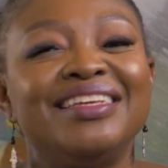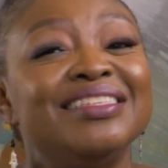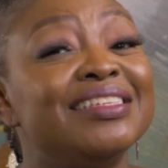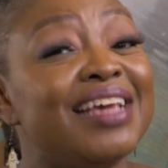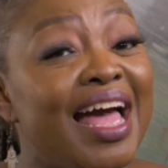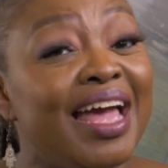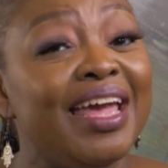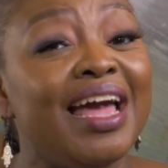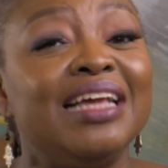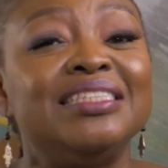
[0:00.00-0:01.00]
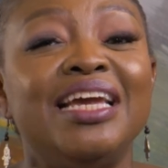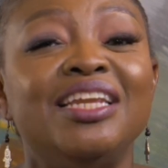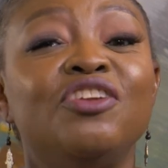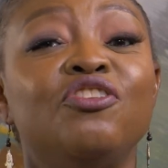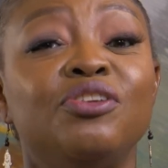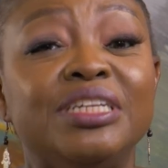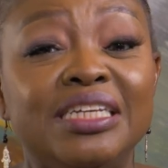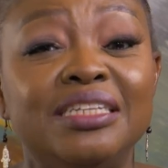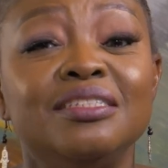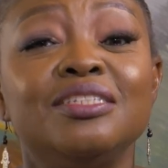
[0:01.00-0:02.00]
Skye attended
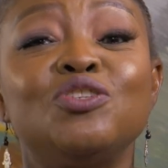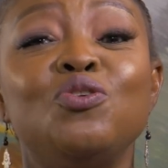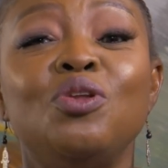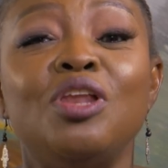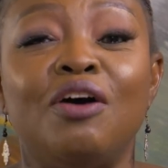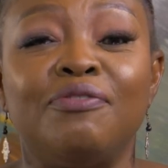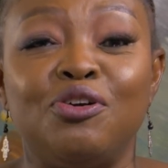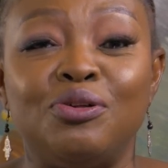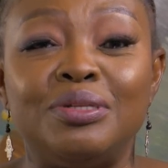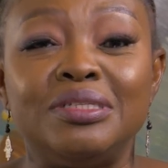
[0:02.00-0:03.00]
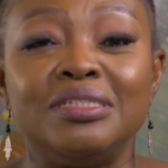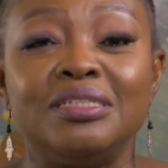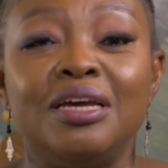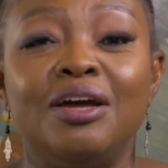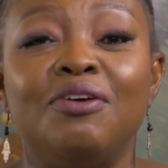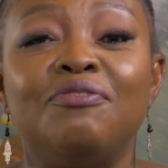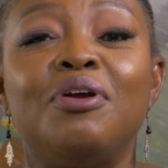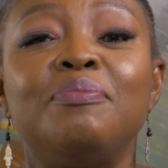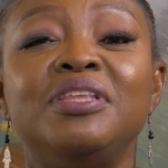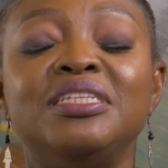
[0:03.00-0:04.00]
Roedean School of Girls
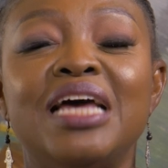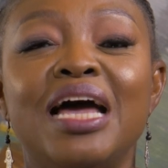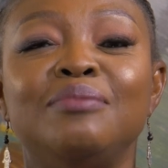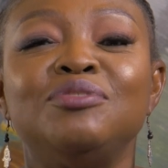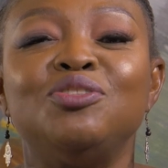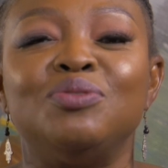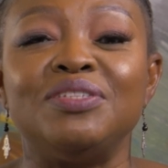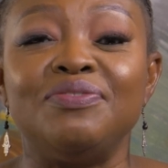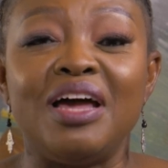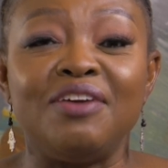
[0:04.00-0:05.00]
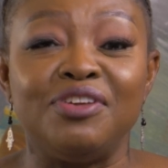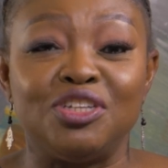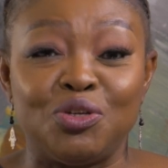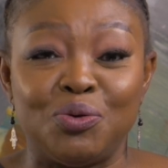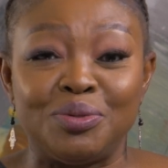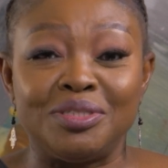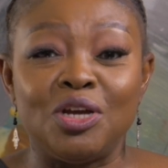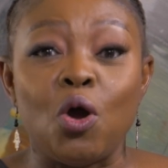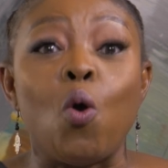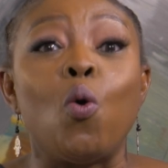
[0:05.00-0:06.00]
from the time she was 5 years old,
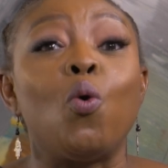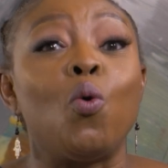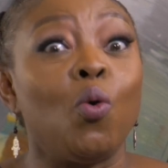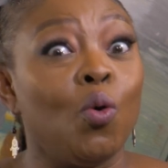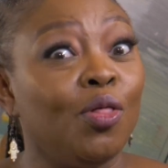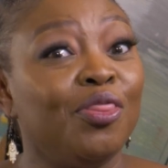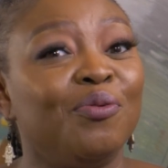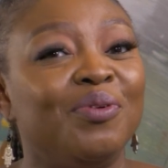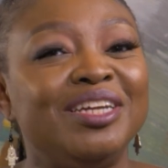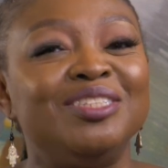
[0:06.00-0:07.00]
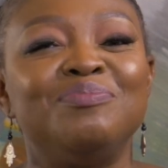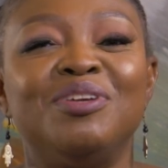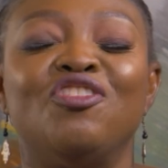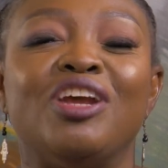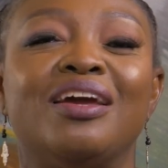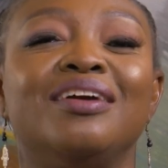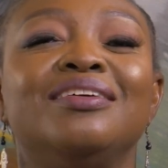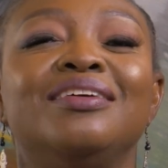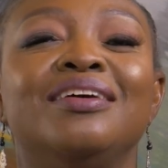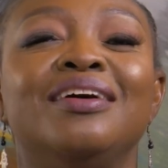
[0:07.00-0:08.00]
all the way to Matric.
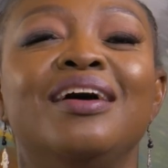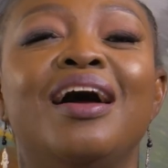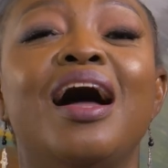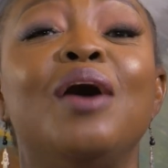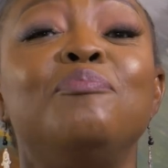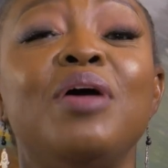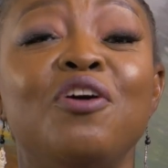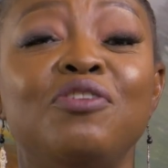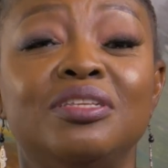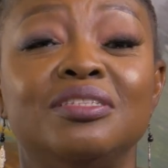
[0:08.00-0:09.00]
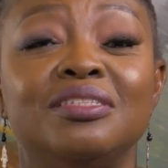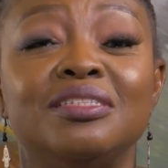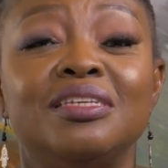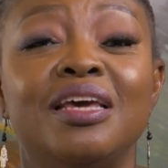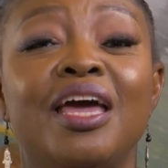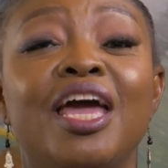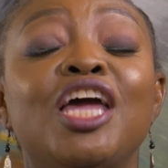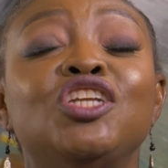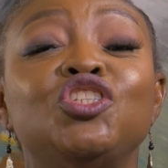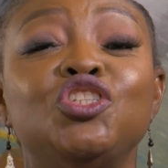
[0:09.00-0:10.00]
Her parents
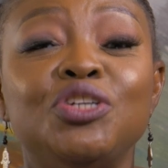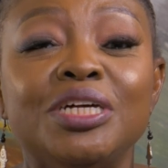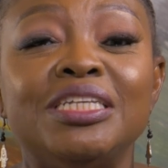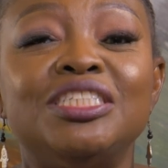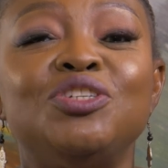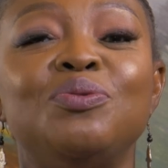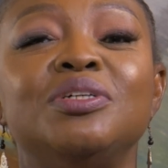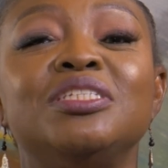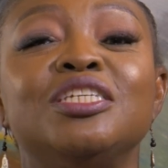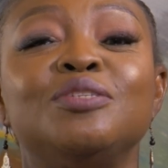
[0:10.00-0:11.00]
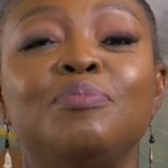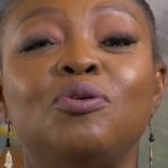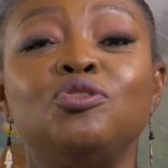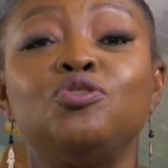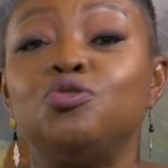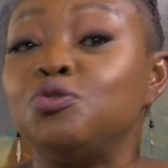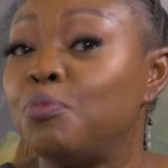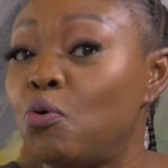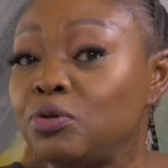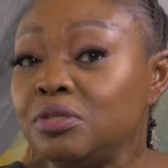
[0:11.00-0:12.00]
ensured she was exposed to
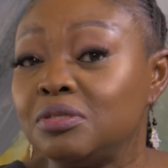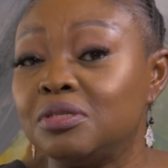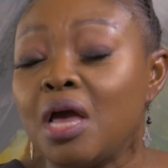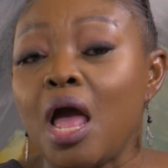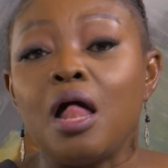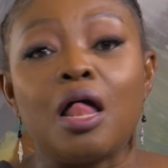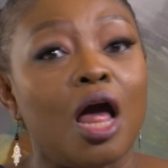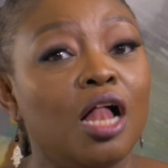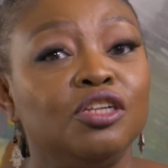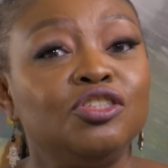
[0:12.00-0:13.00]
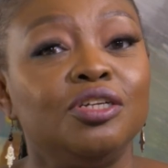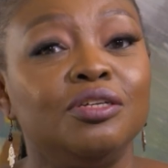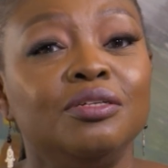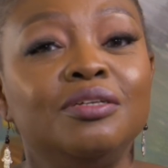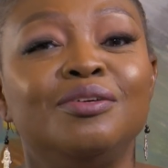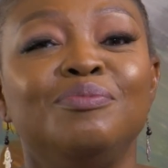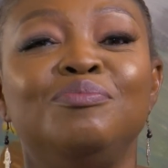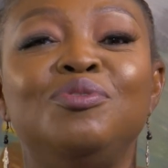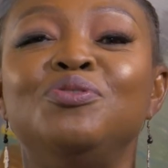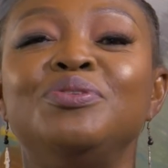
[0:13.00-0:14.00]
sports, culture,
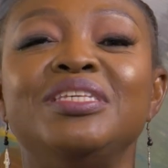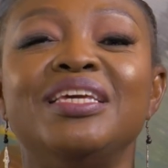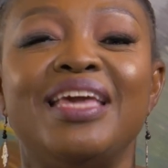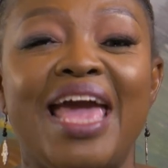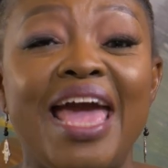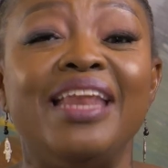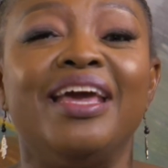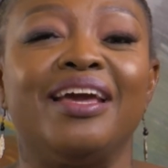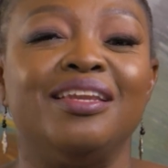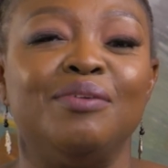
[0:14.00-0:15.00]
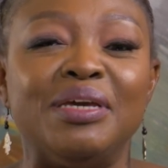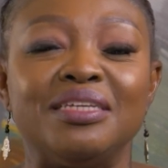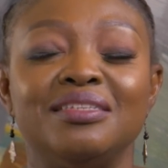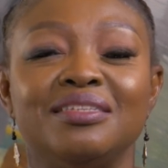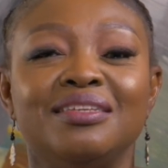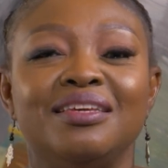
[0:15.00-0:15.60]
music, and academics.